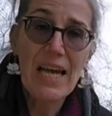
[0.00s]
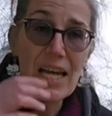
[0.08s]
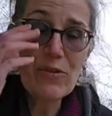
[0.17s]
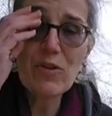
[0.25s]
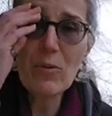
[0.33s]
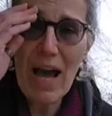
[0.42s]

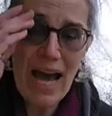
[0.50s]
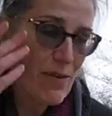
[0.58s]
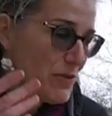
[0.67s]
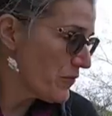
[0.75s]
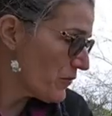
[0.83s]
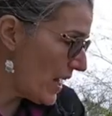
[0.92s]
If you have
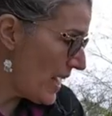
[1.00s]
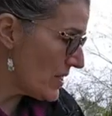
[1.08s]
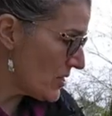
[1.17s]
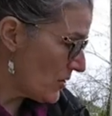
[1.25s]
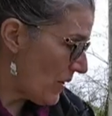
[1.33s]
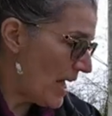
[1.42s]
a
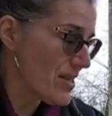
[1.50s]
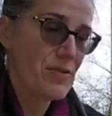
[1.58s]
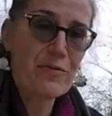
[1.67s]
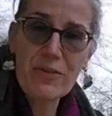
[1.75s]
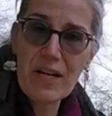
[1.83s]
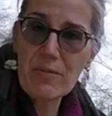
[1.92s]
friend who has a
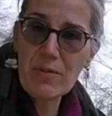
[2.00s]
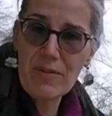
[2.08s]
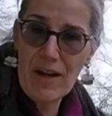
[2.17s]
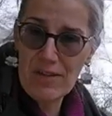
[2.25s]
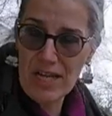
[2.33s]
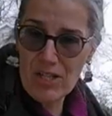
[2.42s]
frame of
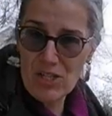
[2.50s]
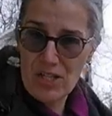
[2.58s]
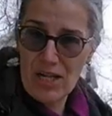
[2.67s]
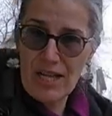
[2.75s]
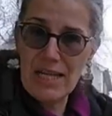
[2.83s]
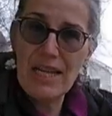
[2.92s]
foundation
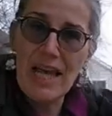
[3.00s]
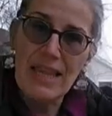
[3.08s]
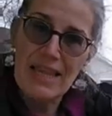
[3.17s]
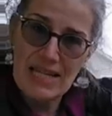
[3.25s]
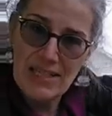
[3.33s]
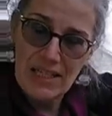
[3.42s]
on it,
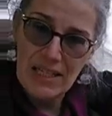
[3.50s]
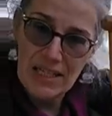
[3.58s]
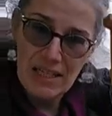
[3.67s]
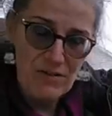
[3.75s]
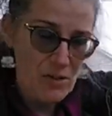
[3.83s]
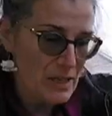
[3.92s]
that's going to
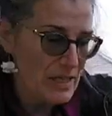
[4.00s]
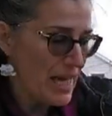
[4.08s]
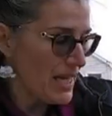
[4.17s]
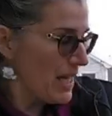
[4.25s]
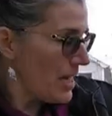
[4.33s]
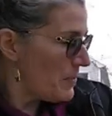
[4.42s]
give you a
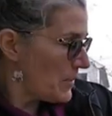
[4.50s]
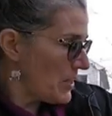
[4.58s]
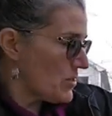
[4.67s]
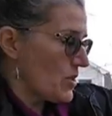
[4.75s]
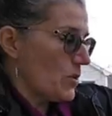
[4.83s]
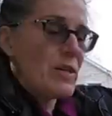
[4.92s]
leg up
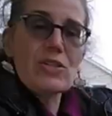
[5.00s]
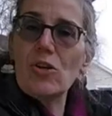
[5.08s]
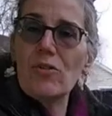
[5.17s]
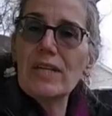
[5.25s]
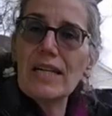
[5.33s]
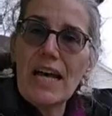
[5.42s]
because the queen's
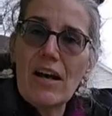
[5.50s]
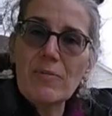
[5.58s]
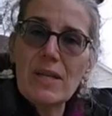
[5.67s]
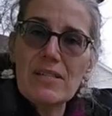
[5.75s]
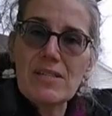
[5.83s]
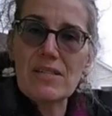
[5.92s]
already going to have
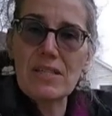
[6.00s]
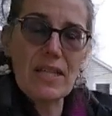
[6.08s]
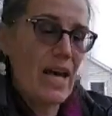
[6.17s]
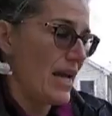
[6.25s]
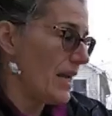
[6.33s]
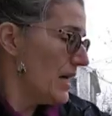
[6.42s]
places to
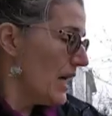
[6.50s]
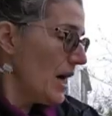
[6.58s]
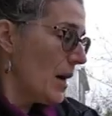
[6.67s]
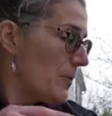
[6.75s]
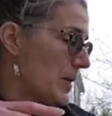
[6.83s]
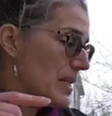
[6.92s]
lay.
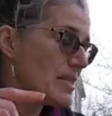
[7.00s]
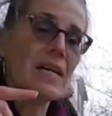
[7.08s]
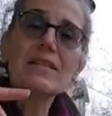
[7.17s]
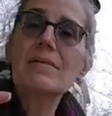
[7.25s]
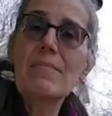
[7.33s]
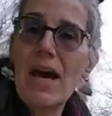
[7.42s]
But it
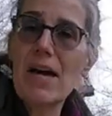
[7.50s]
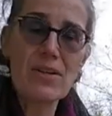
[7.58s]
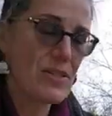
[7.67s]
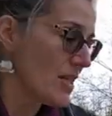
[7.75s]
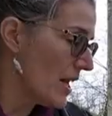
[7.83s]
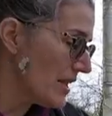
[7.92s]
doesn't matter.
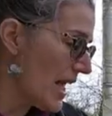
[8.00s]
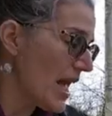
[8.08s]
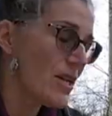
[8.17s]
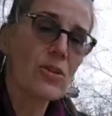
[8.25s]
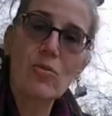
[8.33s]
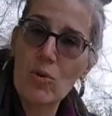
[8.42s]
It's not the
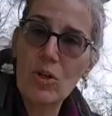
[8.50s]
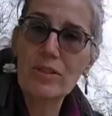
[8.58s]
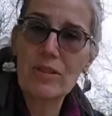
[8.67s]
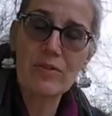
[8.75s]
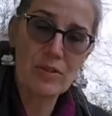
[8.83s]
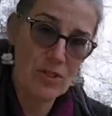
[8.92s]
end of the world
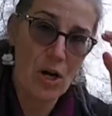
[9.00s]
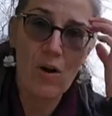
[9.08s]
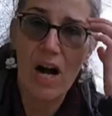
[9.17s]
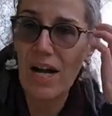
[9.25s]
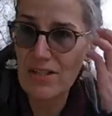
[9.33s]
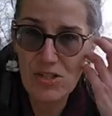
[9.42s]
if you don't.
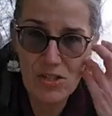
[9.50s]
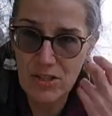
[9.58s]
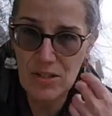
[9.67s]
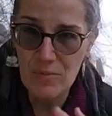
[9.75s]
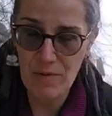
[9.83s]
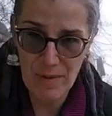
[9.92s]
I
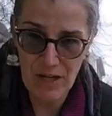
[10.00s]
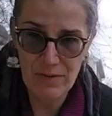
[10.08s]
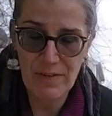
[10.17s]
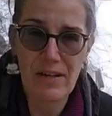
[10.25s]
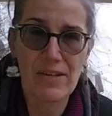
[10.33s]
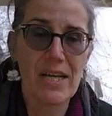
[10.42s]
started with bare
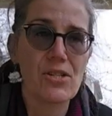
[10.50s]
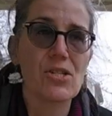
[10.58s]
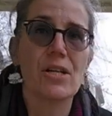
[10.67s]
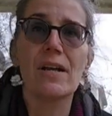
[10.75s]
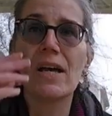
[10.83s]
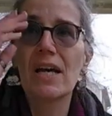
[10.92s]

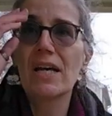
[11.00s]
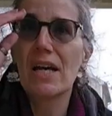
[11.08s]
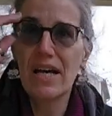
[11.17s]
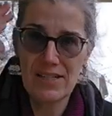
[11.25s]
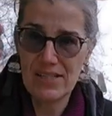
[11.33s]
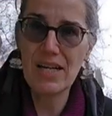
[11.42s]
foundation.
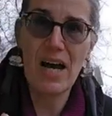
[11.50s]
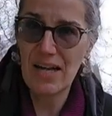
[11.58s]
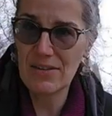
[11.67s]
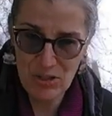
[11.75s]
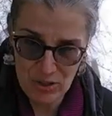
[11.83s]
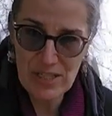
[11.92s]
It's
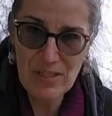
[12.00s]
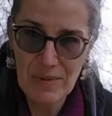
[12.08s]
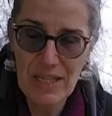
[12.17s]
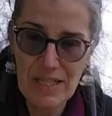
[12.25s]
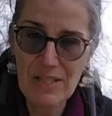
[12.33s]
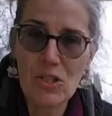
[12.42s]
not, trust
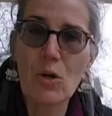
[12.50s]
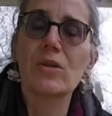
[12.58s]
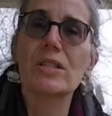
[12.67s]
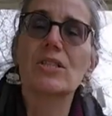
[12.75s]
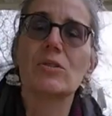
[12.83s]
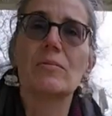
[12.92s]
me, it is
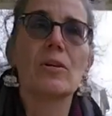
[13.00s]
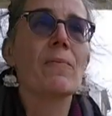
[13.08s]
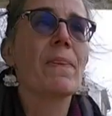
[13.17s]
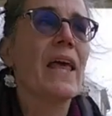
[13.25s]
totally doable.